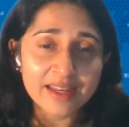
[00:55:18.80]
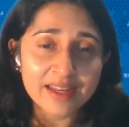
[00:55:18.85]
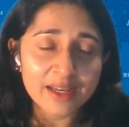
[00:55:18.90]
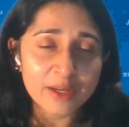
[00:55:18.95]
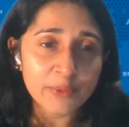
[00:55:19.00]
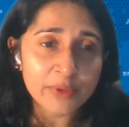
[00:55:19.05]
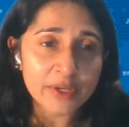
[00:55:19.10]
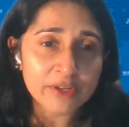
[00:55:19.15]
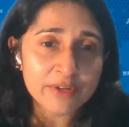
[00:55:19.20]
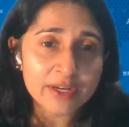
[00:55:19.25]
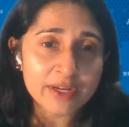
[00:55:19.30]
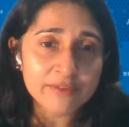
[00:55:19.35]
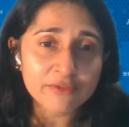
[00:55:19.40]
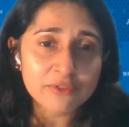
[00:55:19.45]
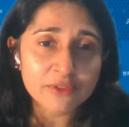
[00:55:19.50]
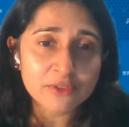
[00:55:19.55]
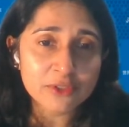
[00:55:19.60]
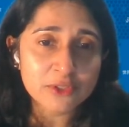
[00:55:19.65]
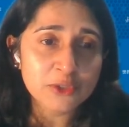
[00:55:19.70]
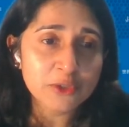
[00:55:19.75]
We're
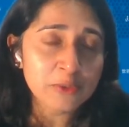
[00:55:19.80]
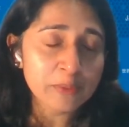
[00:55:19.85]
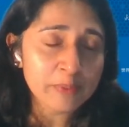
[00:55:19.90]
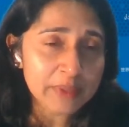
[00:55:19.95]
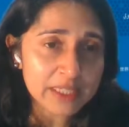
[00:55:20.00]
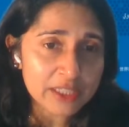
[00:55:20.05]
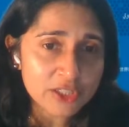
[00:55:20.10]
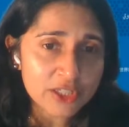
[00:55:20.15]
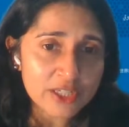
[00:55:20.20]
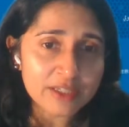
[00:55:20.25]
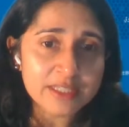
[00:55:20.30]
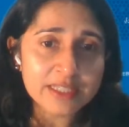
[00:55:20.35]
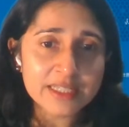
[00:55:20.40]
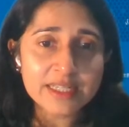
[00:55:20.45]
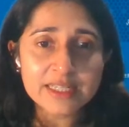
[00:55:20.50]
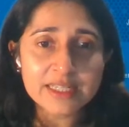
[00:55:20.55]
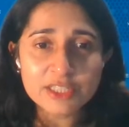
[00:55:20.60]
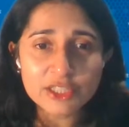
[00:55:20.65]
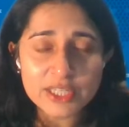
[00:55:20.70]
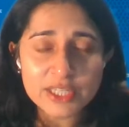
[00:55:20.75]
grateful to
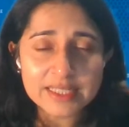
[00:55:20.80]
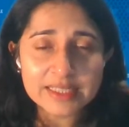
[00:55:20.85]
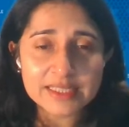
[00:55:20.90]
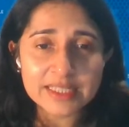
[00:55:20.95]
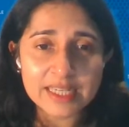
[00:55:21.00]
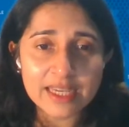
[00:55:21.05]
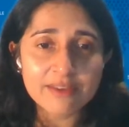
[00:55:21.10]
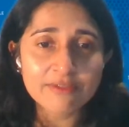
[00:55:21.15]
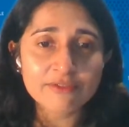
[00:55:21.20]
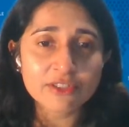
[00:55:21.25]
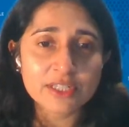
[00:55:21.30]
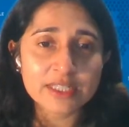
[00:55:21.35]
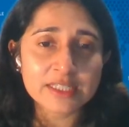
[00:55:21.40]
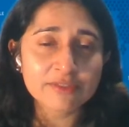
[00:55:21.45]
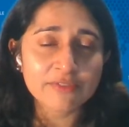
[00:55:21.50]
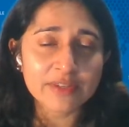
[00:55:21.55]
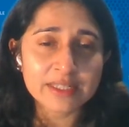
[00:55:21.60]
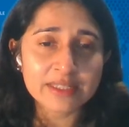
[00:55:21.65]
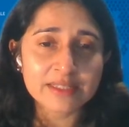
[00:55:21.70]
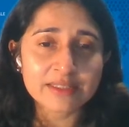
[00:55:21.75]
PHOD, JSDF
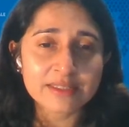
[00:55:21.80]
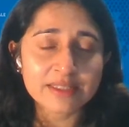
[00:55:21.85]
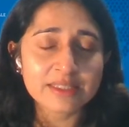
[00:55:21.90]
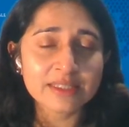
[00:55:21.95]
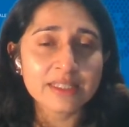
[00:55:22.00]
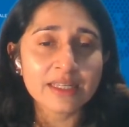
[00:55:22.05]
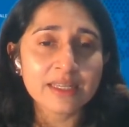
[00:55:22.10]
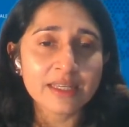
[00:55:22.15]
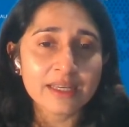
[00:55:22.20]
trust funds,